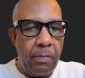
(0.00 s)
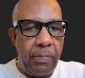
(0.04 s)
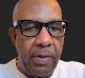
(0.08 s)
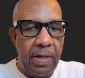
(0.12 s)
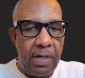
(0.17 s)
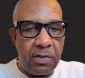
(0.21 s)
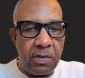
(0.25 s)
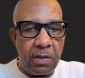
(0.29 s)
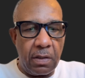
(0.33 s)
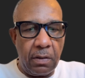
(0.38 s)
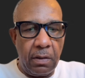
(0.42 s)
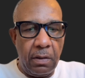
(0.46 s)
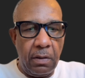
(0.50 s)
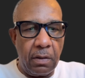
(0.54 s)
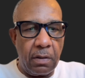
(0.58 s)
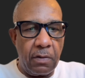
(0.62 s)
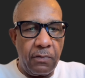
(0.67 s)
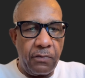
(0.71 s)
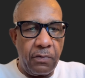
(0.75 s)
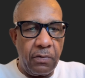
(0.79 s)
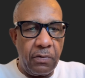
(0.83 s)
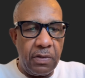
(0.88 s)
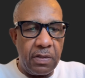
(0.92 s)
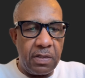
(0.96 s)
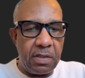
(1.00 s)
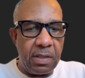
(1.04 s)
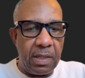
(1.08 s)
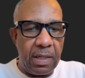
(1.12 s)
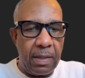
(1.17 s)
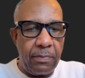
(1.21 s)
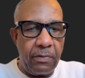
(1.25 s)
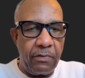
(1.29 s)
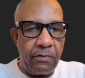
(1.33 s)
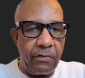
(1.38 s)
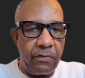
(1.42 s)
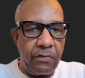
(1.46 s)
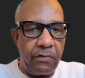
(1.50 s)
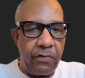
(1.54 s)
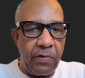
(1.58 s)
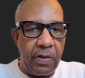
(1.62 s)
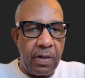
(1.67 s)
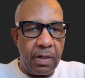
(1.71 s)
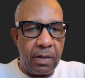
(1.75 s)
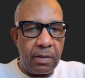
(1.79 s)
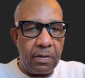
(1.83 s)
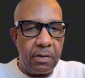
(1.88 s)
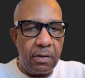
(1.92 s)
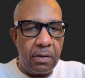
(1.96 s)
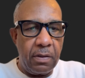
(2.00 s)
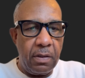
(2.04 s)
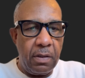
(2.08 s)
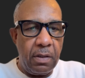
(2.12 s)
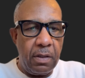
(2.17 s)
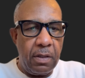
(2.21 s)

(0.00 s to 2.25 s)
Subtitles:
basically looking for this type of effect.